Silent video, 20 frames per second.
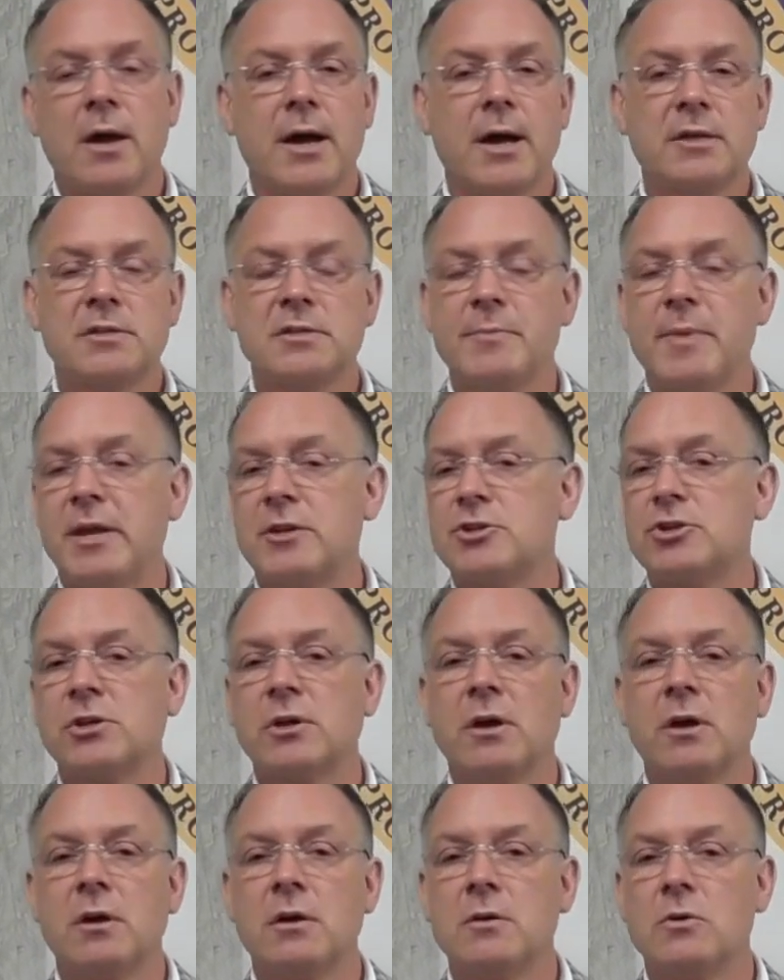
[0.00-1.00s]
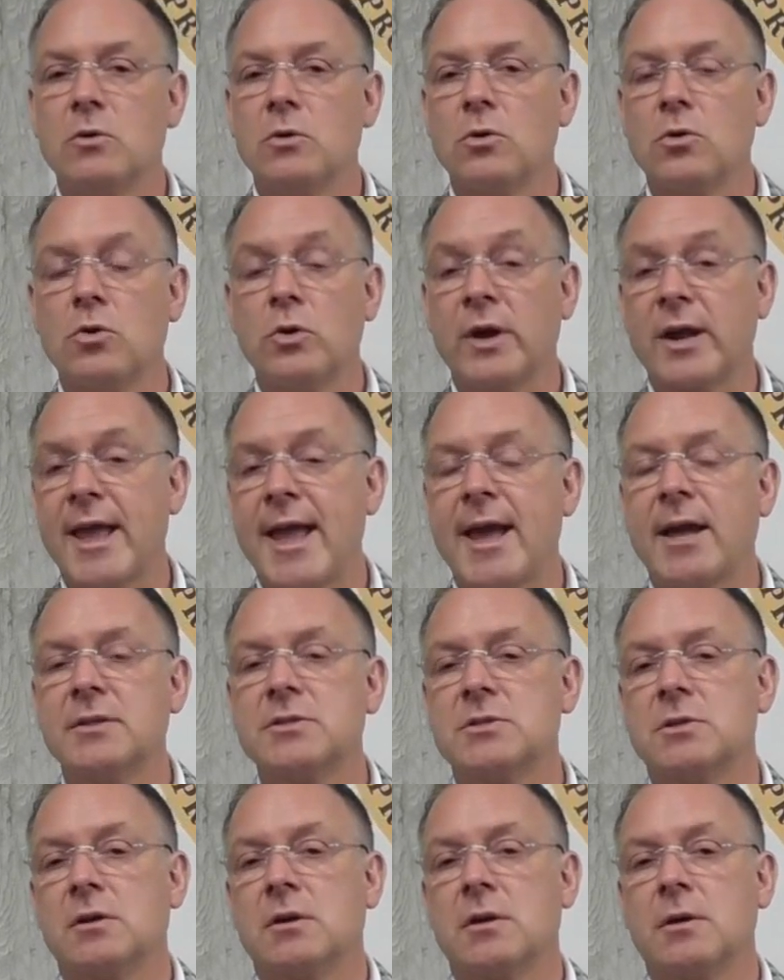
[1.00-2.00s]
uh, dementia or, or a
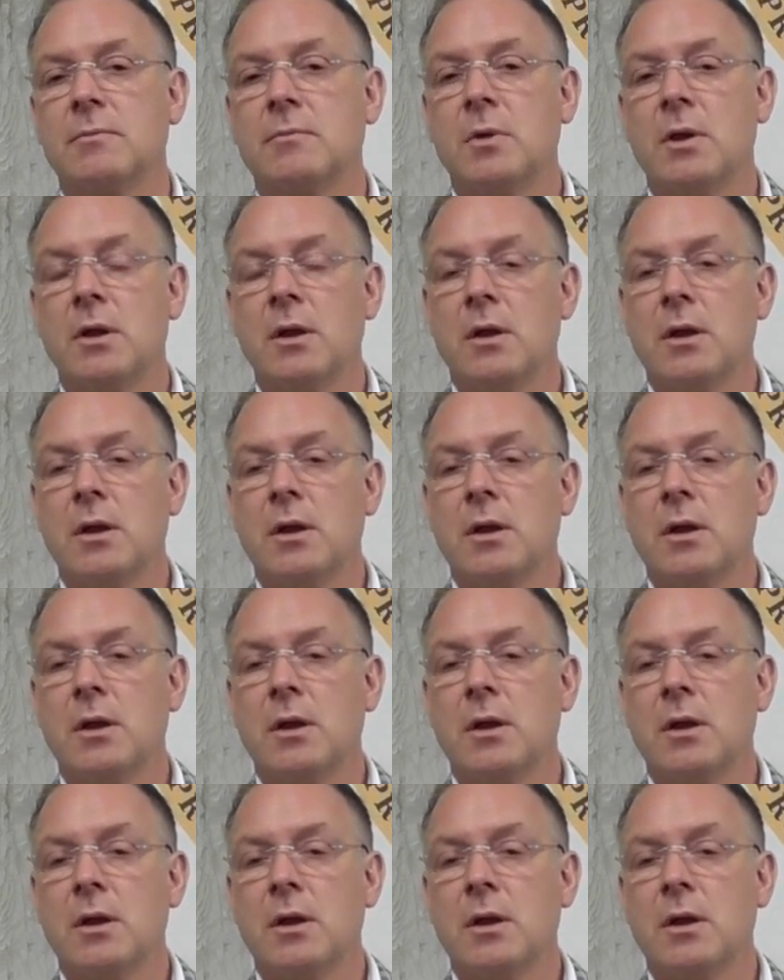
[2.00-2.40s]
cancer,